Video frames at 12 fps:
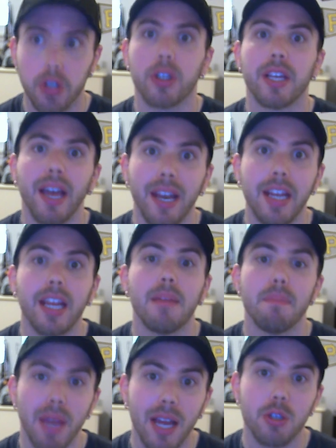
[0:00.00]
getting a
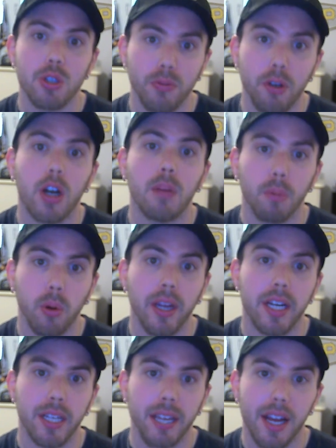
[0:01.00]
massive upgrade
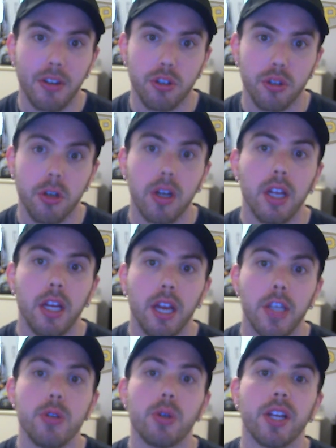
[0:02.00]
at catcher,
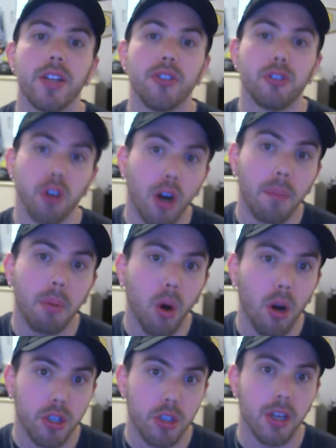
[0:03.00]
and you can dump
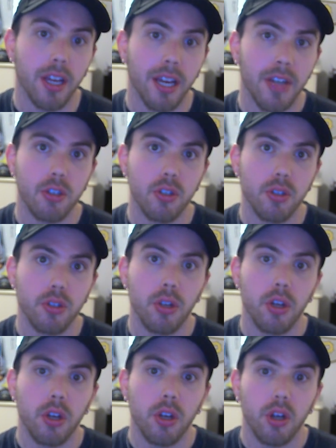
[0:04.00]
Austin Hedges,
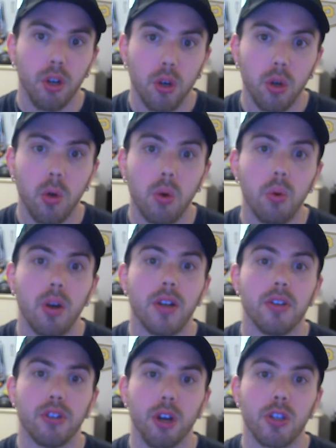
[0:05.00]
who
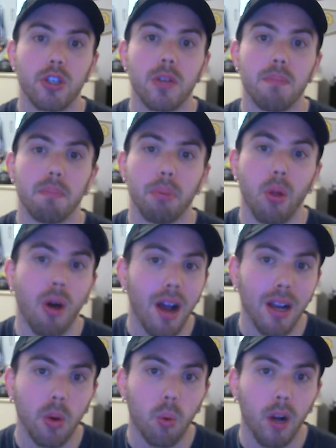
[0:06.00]
doesn't
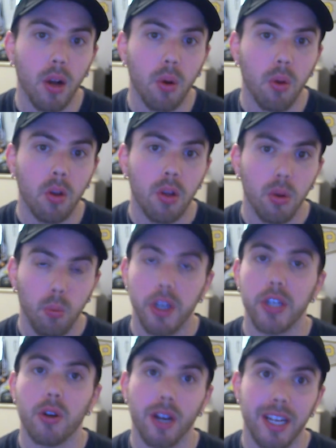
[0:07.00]
block well. When
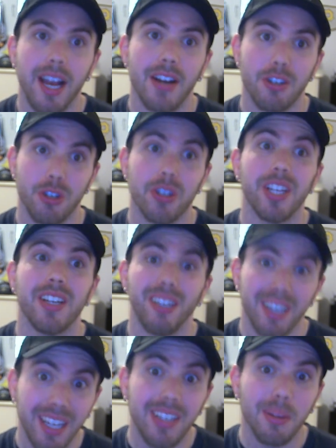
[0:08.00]
you're a catcher, you
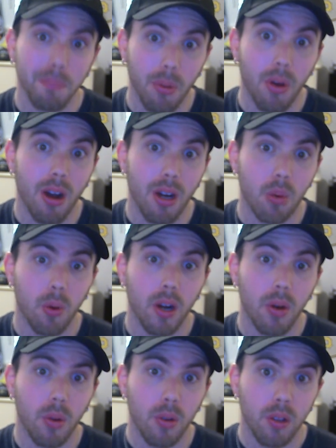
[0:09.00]
need to block
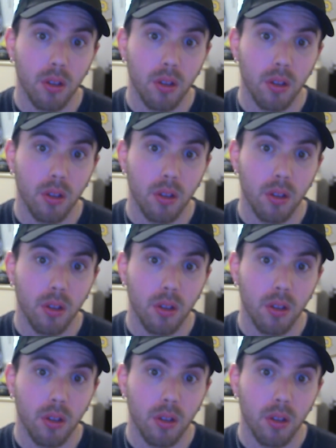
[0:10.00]
well.